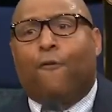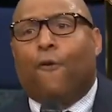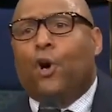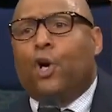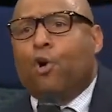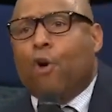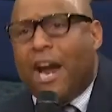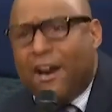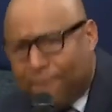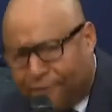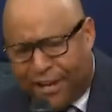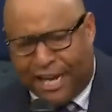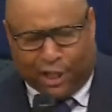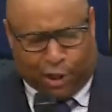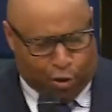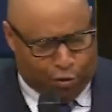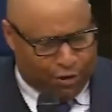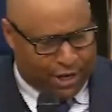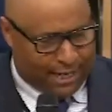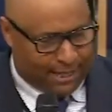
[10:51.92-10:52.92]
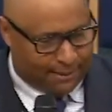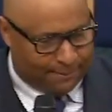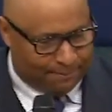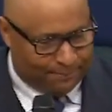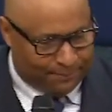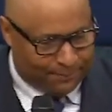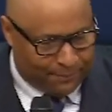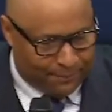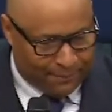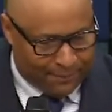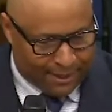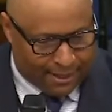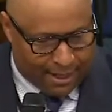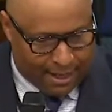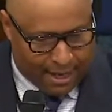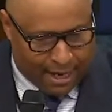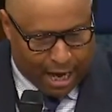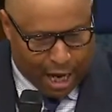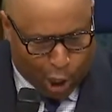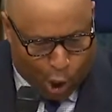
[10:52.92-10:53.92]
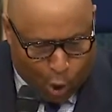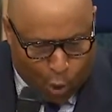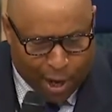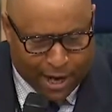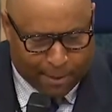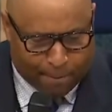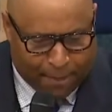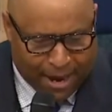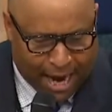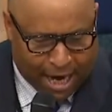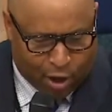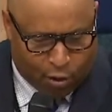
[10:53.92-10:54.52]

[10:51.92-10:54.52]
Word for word: us a powerful word from the Lord,